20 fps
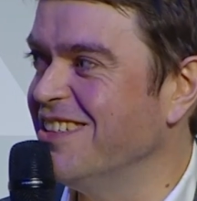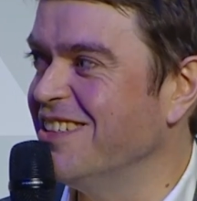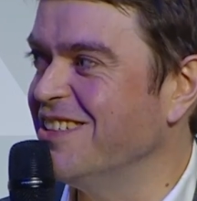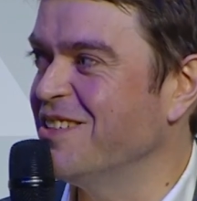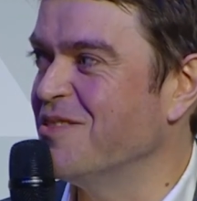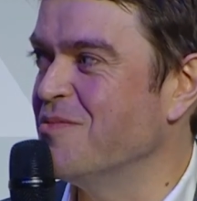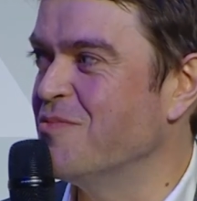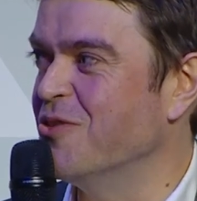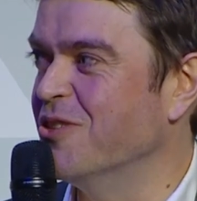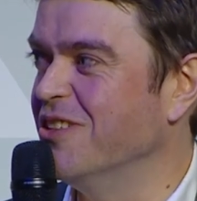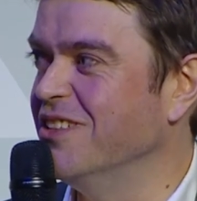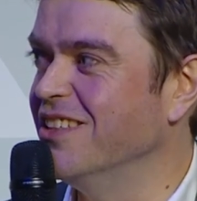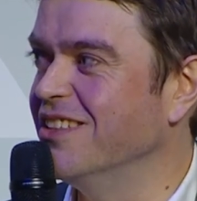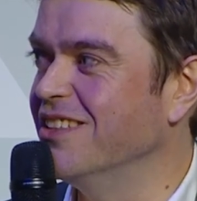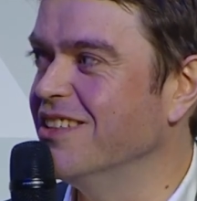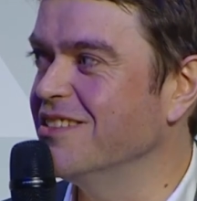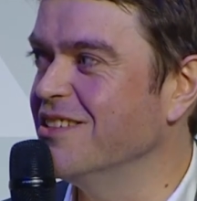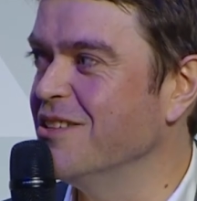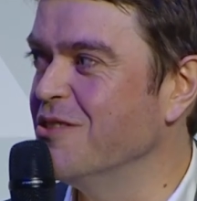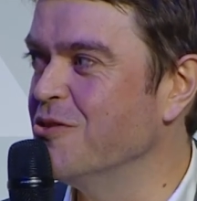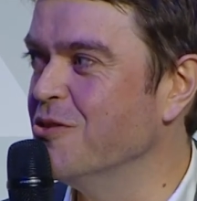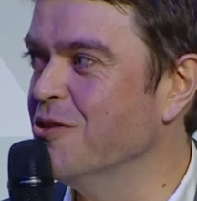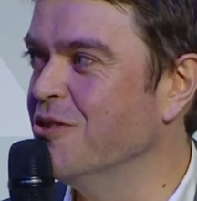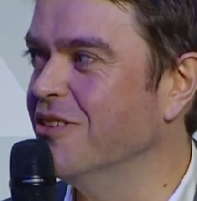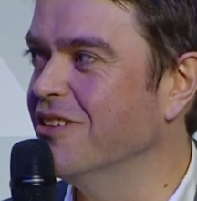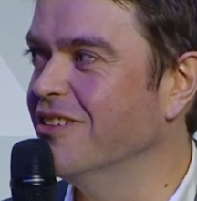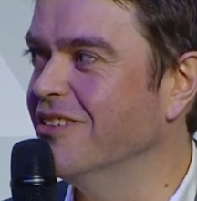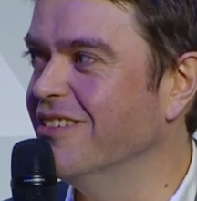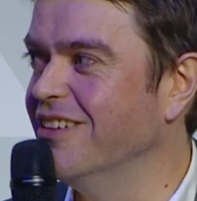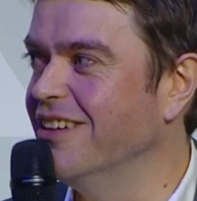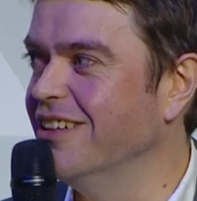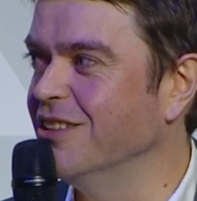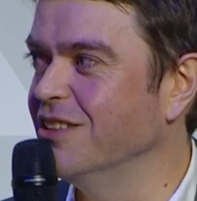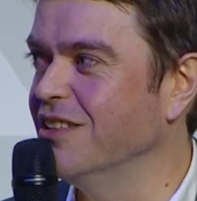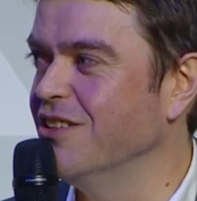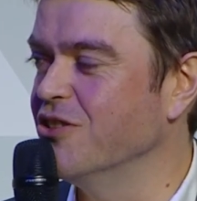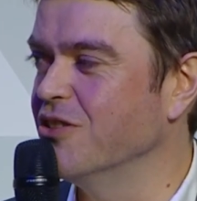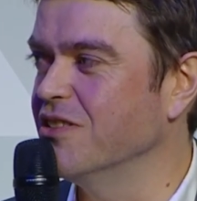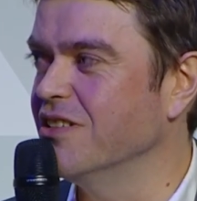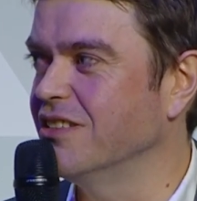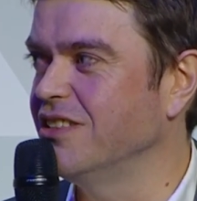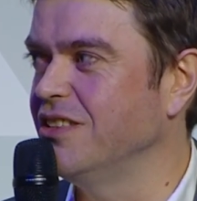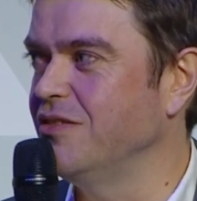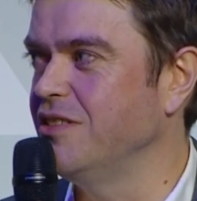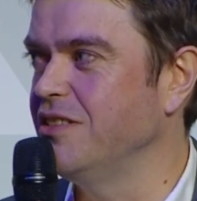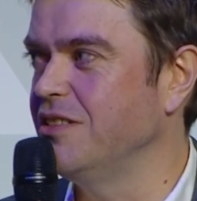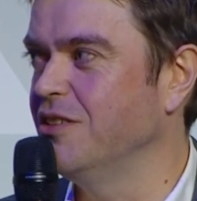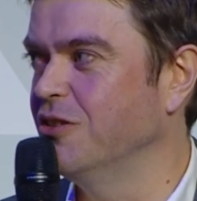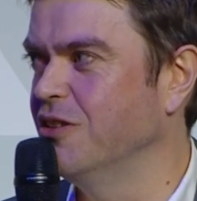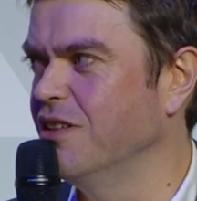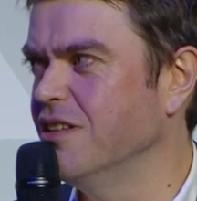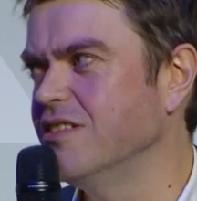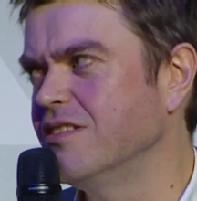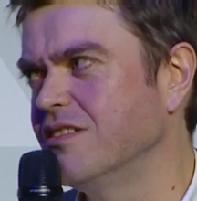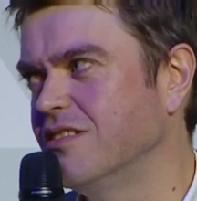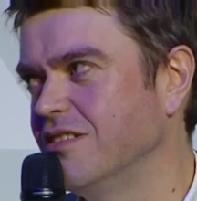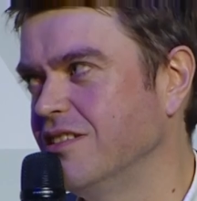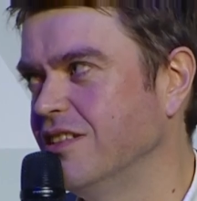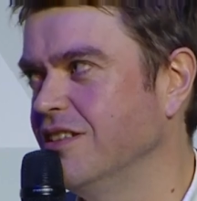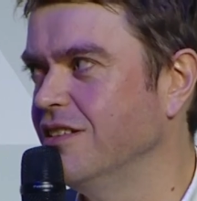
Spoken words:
electrical infrastructure, necessary for data